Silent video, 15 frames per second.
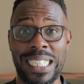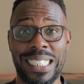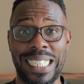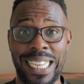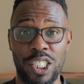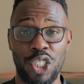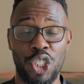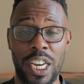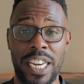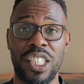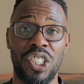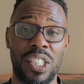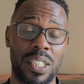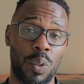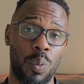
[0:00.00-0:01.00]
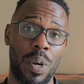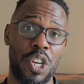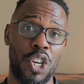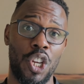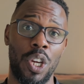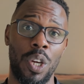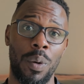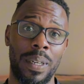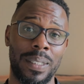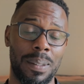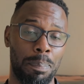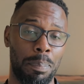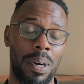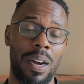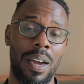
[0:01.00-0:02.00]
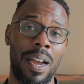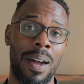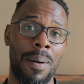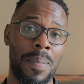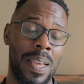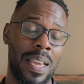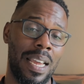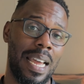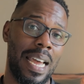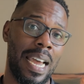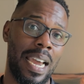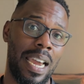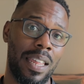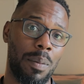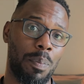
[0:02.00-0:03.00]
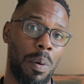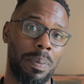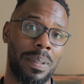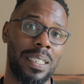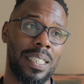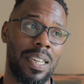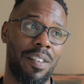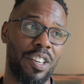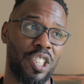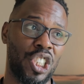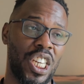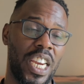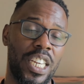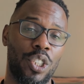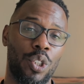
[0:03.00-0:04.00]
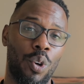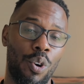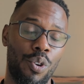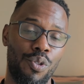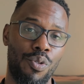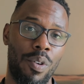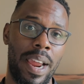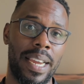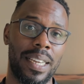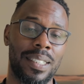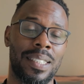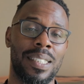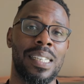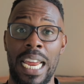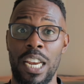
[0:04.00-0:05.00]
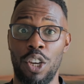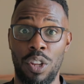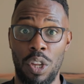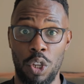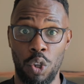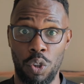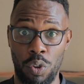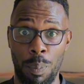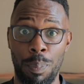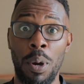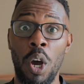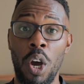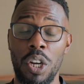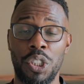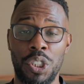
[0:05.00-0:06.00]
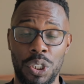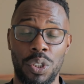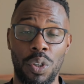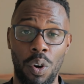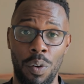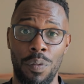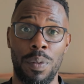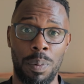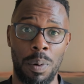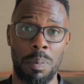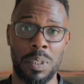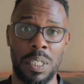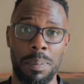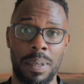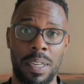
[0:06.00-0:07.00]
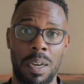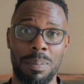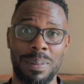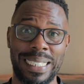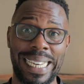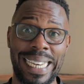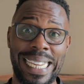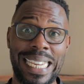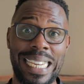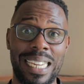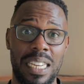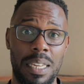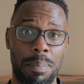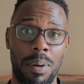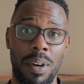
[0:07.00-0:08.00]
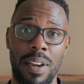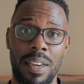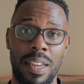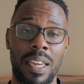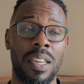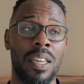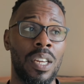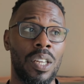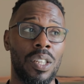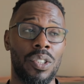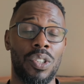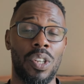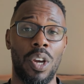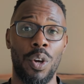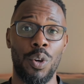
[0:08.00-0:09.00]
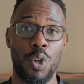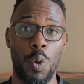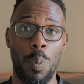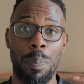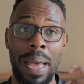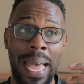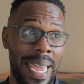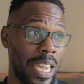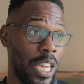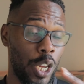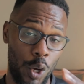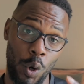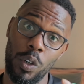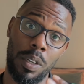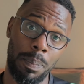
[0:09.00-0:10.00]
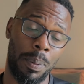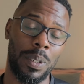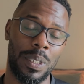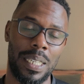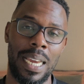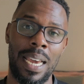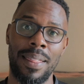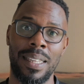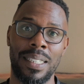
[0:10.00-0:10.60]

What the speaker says: Is exchange, that's when you as a buyer and the property seller exchange contracts and the purchase of the property becomes legally binding. So you pay your deposit at